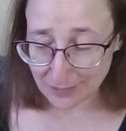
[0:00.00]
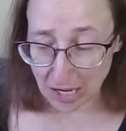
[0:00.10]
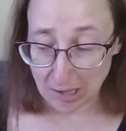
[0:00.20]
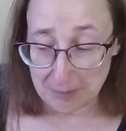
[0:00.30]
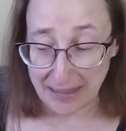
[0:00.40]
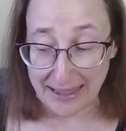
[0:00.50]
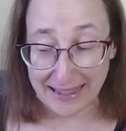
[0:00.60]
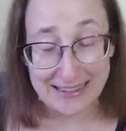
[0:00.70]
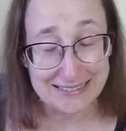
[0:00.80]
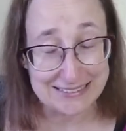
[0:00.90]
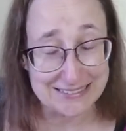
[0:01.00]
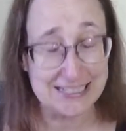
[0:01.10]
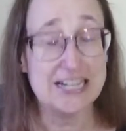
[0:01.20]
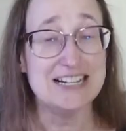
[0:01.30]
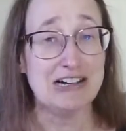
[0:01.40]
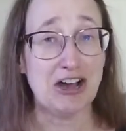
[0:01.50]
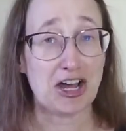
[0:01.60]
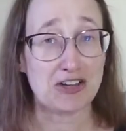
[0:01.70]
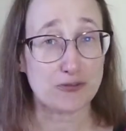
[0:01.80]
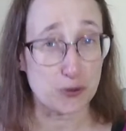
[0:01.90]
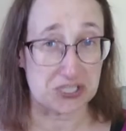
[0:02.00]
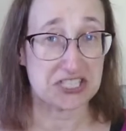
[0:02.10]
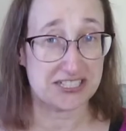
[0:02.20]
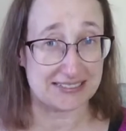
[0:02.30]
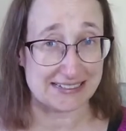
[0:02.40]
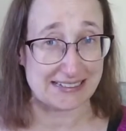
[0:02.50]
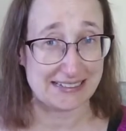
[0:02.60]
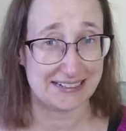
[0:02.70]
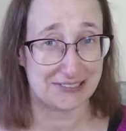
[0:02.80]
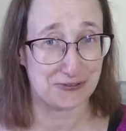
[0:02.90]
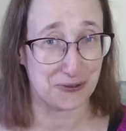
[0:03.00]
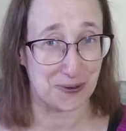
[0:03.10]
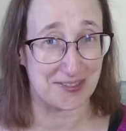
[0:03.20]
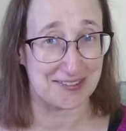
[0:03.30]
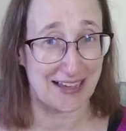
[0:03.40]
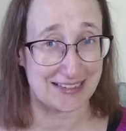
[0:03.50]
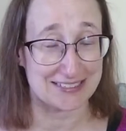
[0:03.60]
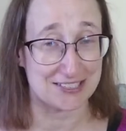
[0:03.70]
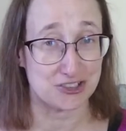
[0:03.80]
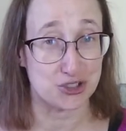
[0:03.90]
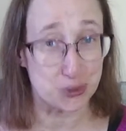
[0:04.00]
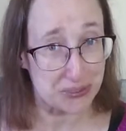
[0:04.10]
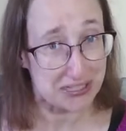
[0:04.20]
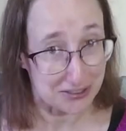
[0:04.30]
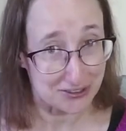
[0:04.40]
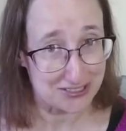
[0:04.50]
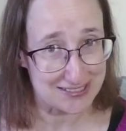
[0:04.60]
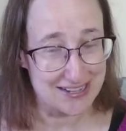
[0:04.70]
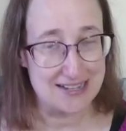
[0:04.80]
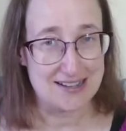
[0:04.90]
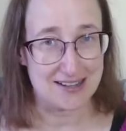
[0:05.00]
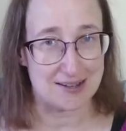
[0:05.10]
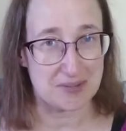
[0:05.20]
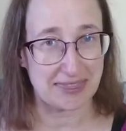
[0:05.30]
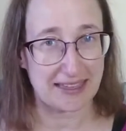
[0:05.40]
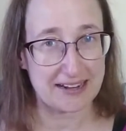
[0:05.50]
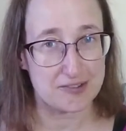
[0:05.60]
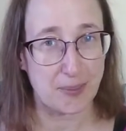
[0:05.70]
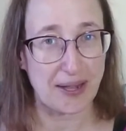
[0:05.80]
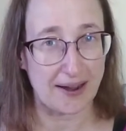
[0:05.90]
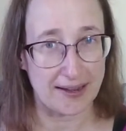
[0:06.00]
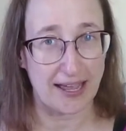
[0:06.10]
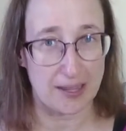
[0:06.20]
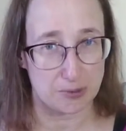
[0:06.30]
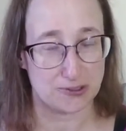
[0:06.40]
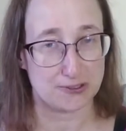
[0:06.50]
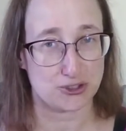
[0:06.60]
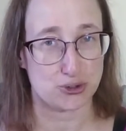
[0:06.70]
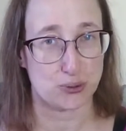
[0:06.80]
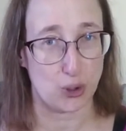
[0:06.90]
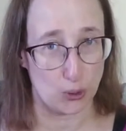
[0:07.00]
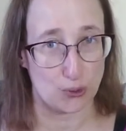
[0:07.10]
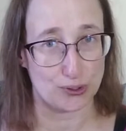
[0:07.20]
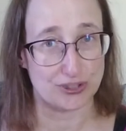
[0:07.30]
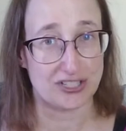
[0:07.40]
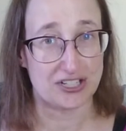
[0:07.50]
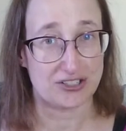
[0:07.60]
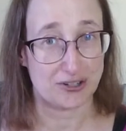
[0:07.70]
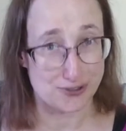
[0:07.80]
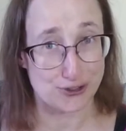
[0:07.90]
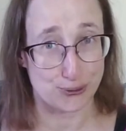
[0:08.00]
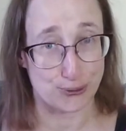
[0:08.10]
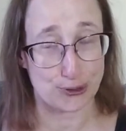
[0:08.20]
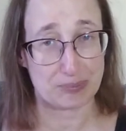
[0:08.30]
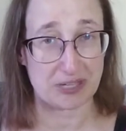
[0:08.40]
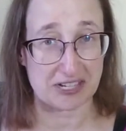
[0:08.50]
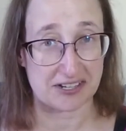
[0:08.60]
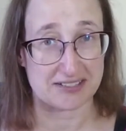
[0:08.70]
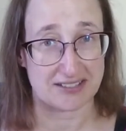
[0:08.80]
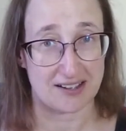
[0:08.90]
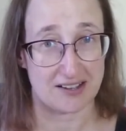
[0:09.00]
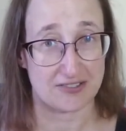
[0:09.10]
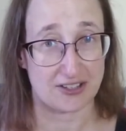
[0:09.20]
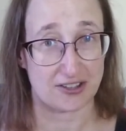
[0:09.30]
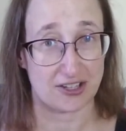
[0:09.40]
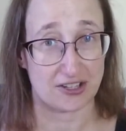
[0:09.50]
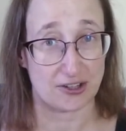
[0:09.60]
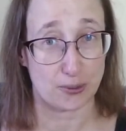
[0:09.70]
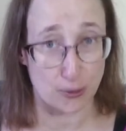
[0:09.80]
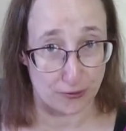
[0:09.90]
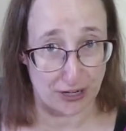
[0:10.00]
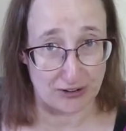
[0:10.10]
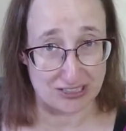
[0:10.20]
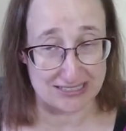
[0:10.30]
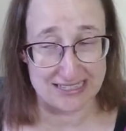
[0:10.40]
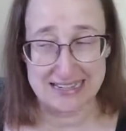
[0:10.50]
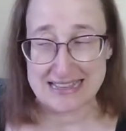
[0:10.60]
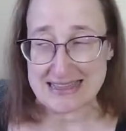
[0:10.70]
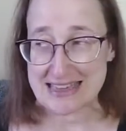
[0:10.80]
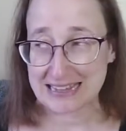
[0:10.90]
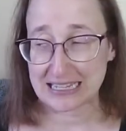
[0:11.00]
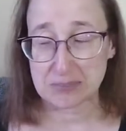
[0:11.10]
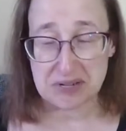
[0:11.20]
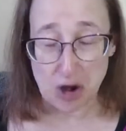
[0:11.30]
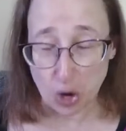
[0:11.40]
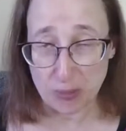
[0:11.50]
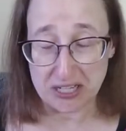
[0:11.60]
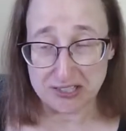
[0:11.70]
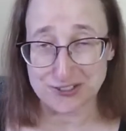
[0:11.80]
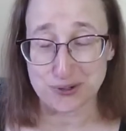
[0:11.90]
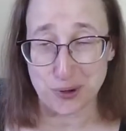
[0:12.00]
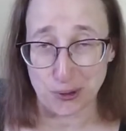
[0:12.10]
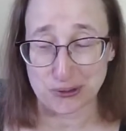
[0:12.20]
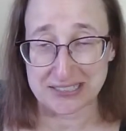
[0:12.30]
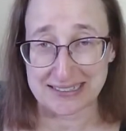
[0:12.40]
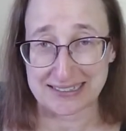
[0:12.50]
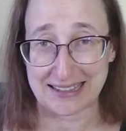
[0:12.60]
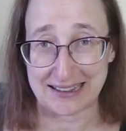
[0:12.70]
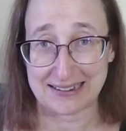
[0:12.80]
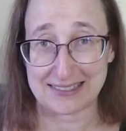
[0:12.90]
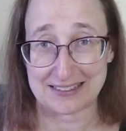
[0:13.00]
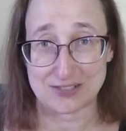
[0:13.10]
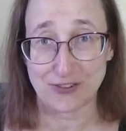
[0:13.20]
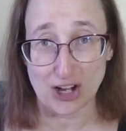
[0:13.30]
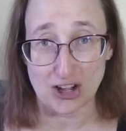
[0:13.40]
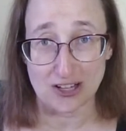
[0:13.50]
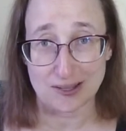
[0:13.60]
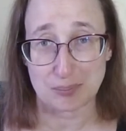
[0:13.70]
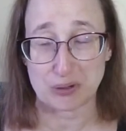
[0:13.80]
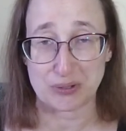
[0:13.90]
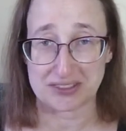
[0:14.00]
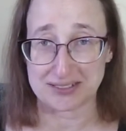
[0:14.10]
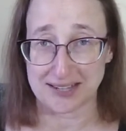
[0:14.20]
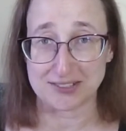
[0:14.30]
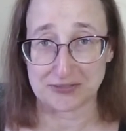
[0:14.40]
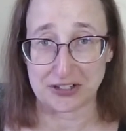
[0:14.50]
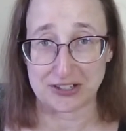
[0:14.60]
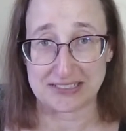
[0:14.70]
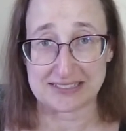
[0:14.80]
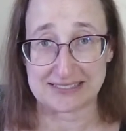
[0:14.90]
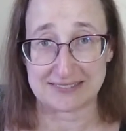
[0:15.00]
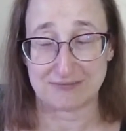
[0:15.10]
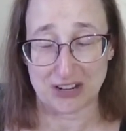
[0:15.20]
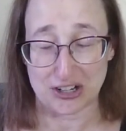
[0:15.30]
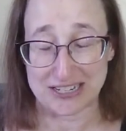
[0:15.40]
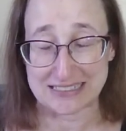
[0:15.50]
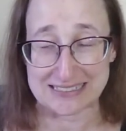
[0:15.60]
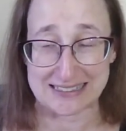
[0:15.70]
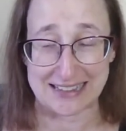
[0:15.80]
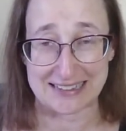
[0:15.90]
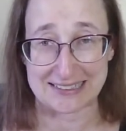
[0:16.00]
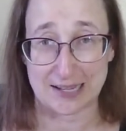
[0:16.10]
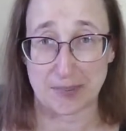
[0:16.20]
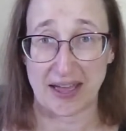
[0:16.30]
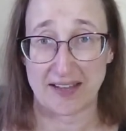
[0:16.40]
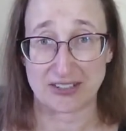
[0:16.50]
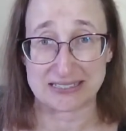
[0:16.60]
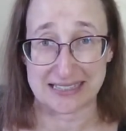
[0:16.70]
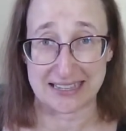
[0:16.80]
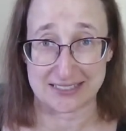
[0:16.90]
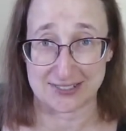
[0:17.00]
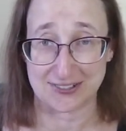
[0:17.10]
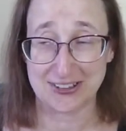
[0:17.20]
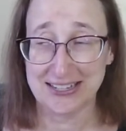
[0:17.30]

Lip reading: And unfortunately, for the last 2 years, they have been unable to hold Yarn School because of the coronavirus. They had been hoping to hold it again this fall, but with the Delta variant, they ended up having to cancel.